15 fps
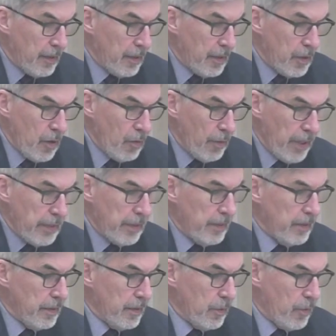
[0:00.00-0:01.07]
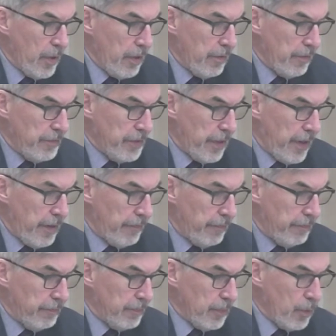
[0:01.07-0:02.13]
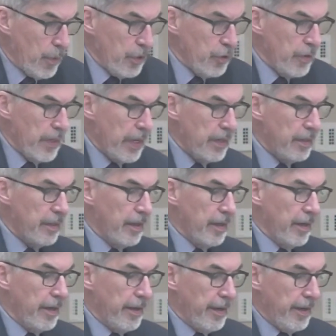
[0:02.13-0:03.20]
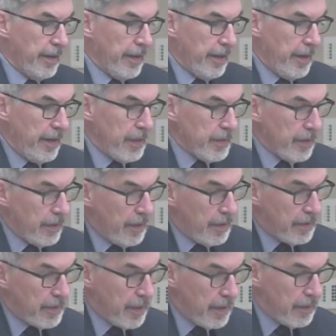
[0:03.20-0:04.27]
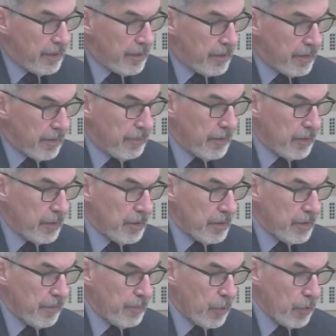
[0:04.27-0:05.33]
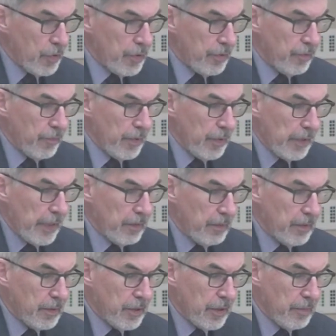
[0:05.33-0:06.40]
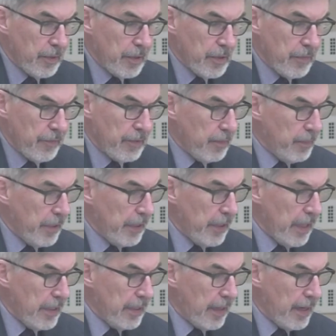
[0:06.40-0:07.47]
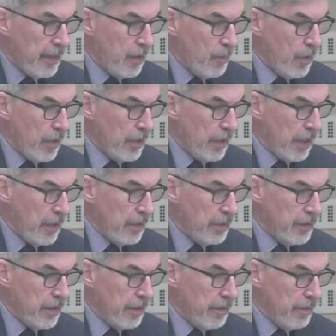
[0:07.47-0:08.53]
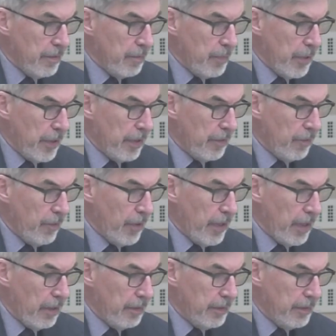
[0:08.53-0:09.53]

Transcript: No, I didn't inquire of staff. Question 8, is it the intent of the notice of motion to rule out the terminus for the Beeline anywhere else other than Park Royal?